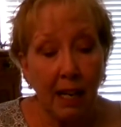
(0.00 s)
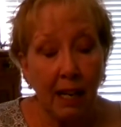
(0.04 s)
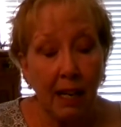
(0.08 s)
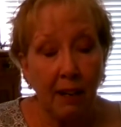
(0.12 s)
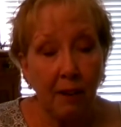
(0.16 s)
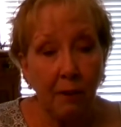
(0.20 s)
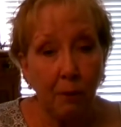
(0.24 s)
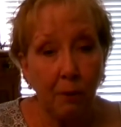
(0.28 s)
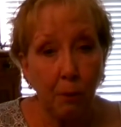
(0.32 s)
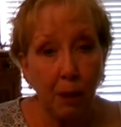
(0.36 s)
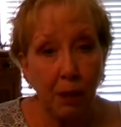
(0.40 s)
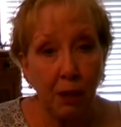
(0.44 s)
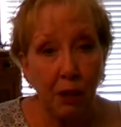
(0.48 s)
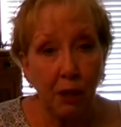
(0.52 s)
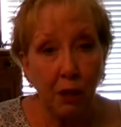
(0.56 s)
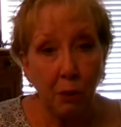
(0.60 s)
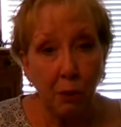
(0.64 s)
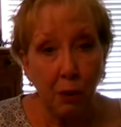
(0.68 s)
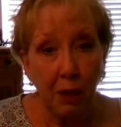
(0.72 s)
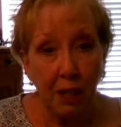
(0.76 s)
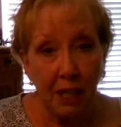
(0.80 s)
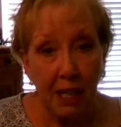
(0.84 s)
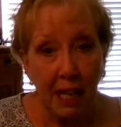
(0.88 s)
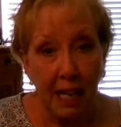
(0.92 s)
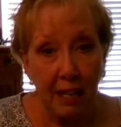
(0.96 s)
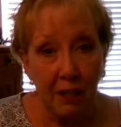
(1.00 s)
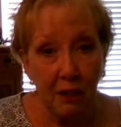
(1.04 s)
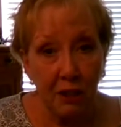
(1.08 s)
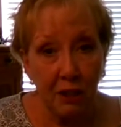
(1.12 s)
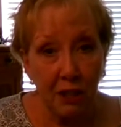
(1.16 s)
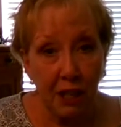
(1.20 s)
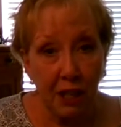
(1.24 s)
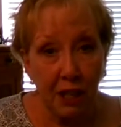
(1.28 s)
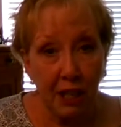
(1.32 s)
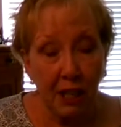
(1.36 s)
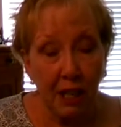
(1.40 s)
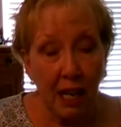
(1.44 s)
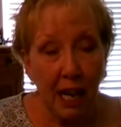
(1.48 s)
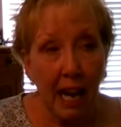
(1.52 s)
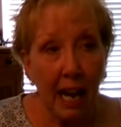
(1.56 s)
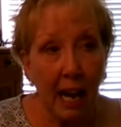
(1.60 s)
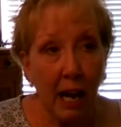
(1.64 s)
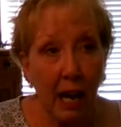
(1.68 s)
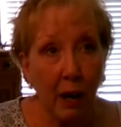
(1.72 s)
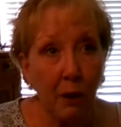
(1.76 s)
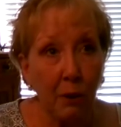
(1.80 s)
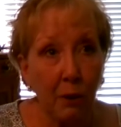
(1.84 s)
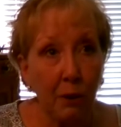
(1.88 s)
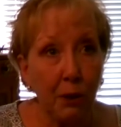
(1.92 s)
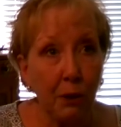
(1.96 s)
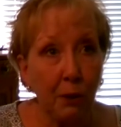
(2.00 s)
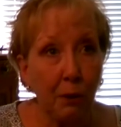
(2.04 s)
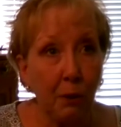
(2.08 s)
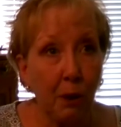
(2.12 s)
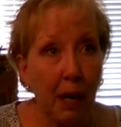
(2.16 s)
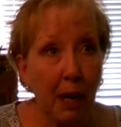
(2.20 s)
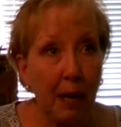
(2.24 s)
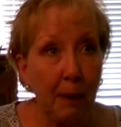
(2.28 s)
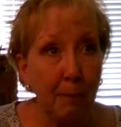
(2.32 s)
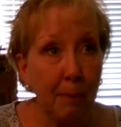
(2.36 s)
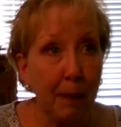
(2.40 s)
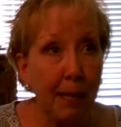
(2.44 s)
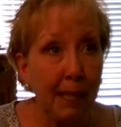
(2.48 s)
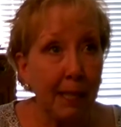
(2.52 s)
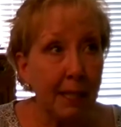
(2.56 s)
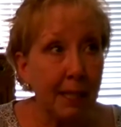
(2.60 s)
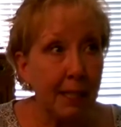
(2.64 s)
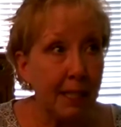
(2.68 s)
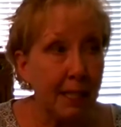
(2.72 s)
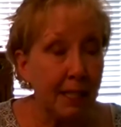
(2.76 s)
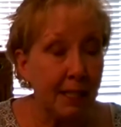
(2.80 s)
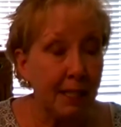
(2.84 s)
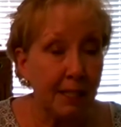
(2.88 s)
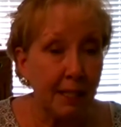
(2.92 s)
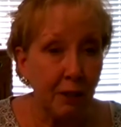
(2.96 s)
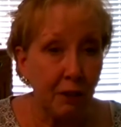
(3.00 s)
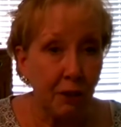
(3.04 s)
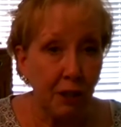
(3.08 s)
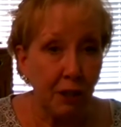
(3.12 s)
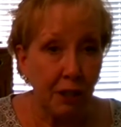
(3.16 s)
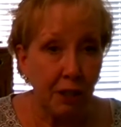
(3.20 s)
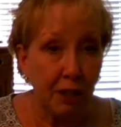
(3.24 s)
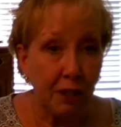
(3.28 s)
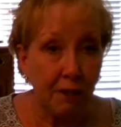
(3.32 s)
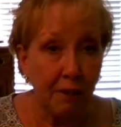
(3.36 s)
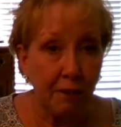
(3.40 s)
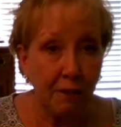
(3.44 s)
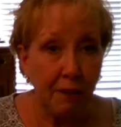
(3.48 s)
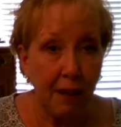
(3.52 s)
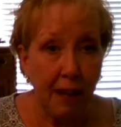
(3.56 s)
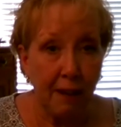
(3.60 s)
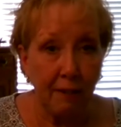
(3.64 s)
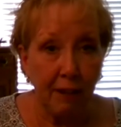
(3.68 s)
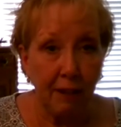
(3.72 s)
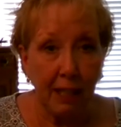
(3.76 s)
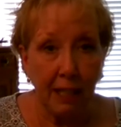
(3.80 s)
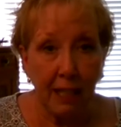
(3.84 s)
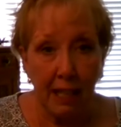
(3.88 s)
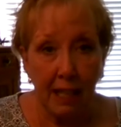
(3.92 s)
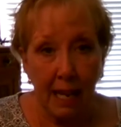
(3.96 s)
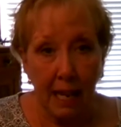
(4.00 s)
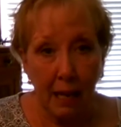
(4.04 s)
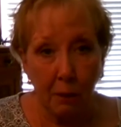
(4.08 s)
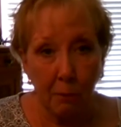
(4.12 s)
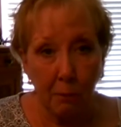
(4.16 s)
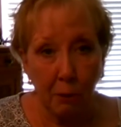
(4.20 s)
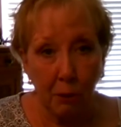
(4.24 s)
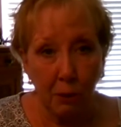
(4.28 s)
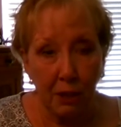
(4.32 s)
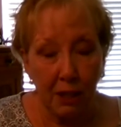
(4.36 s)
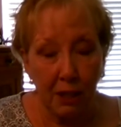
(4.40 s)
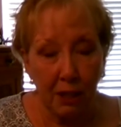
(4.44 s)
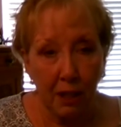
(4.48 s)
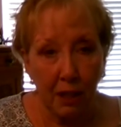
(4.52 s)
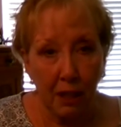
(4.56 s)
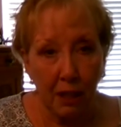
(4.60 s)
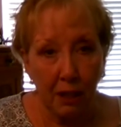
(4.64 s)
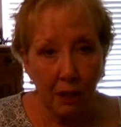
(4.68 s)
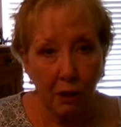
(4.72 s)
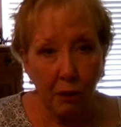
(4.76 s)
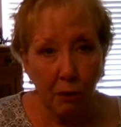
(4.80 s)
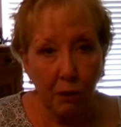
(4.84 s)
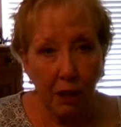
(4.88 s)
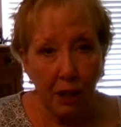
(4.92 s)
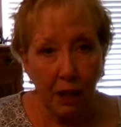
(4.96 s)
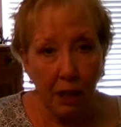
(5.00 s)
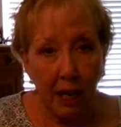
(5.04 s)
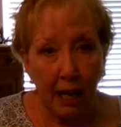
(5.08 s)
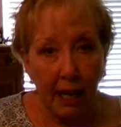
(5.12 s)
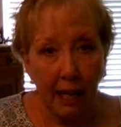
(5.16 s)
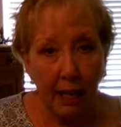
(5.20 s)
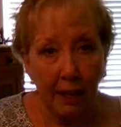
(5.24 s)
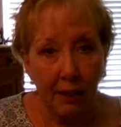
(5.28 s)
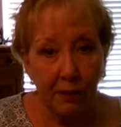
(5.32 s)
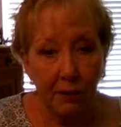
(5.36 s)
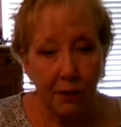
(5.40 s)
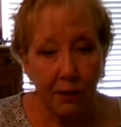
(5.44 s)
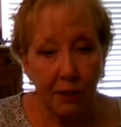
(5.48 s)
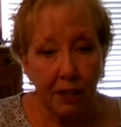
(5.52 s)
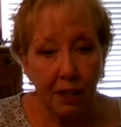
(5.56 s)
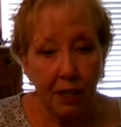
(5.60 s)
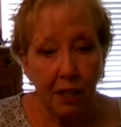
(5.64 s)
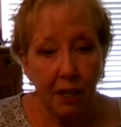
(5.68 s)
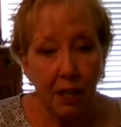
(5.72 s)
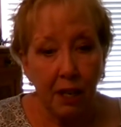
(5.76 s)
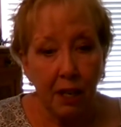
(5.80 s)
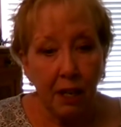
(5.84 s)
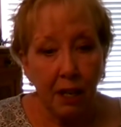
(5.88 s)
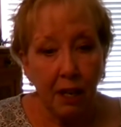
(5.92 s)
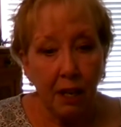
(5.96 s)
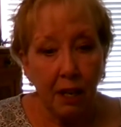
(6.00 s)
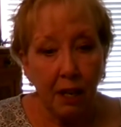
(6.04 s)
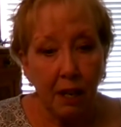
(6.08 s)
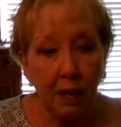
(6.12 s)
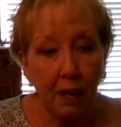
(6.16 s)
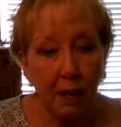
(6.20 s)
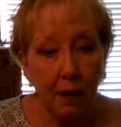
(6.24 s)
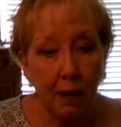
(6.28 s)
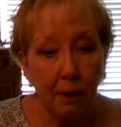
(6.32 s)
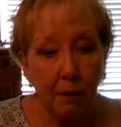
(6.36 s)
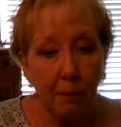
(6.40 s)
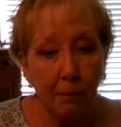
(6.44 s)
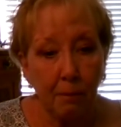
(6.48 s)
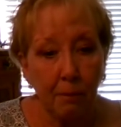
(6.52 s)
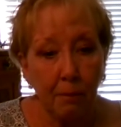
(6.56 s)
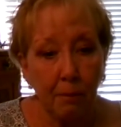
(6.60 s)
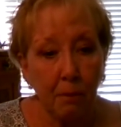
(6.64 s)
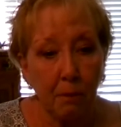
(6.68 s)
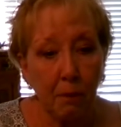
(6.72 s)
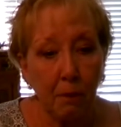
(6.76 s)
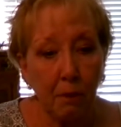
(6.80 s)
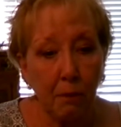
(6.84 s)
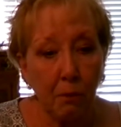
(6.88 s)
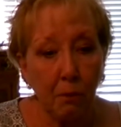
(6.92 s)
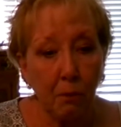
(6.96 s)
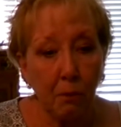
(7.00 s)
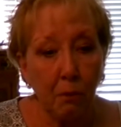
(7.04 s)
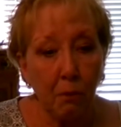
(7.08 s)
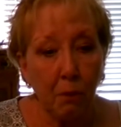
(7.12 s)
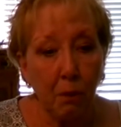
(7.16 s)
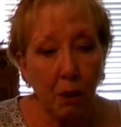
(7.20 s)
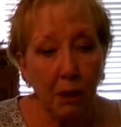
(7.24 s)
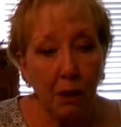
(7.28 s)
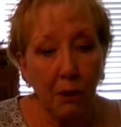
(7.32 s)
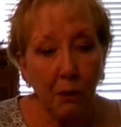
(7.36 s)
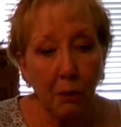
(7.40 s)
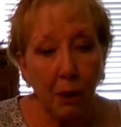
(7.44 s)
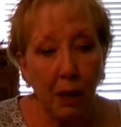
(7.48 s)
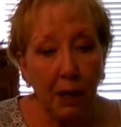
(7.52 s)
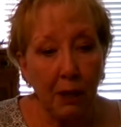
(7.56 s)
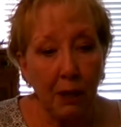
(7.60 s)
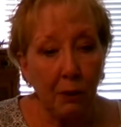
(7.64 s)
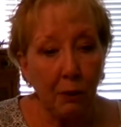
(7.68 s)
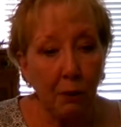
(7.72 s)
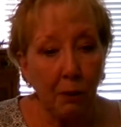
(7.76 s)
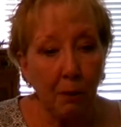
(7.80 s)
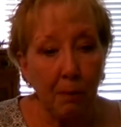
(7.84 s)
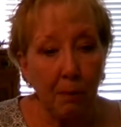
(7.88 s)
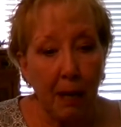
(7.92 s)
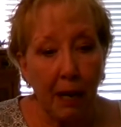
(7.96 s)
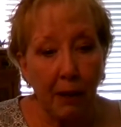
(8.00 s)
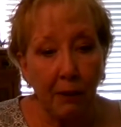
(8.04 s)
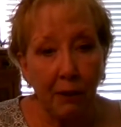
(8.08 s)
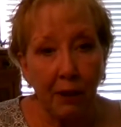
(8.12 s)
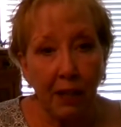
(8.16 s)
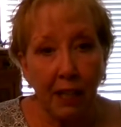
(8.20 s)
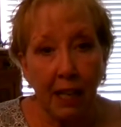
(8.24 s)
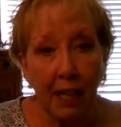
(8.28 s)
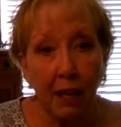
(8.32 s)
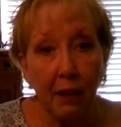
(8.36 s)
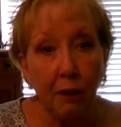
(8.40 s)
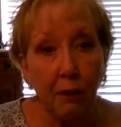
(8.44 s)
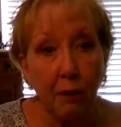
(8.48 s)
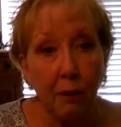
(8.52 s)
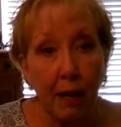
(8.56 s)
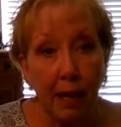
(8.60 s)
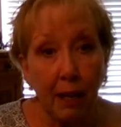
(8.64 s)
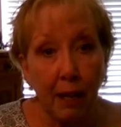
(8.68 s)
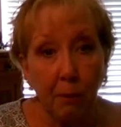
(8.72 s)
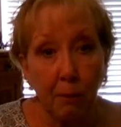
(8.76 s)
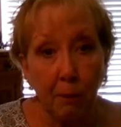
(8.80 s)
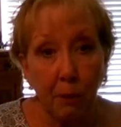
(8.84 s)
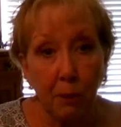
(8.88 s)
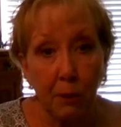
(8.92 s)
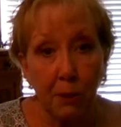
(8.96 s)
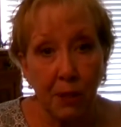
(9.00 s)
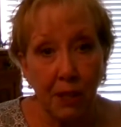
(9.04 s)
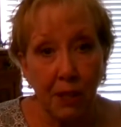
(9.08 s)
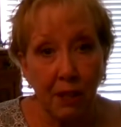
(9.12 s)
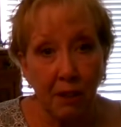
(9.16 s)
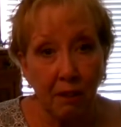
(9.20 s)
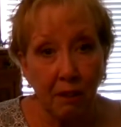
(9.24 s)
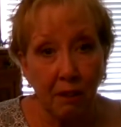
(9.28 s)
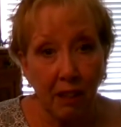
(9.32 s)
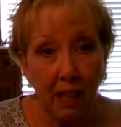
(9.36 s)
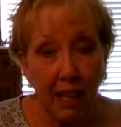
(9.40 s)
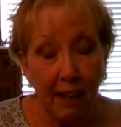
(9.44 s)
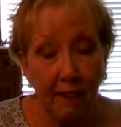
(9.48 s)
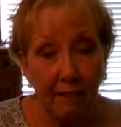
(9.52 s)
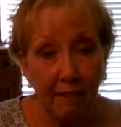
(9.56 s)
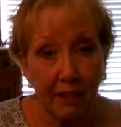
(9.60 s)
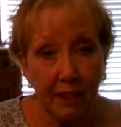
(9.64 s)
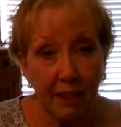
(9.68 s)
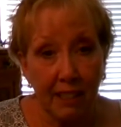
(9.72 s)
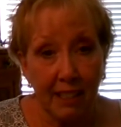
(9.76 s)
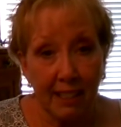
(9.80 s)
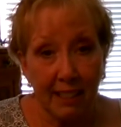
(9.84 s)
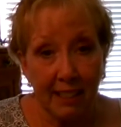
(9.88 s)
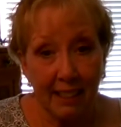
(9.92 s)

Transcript: with euthanasia. How do I make the decision of having an animal euthanized? What do I do about the other animals that are left?